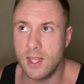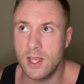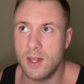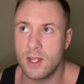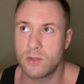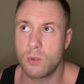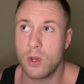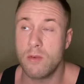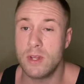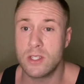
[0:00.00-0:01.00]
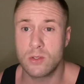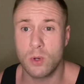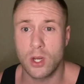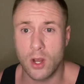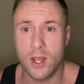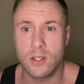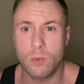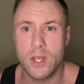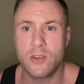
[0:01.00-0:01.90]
and that's one of the reasons why I got into weight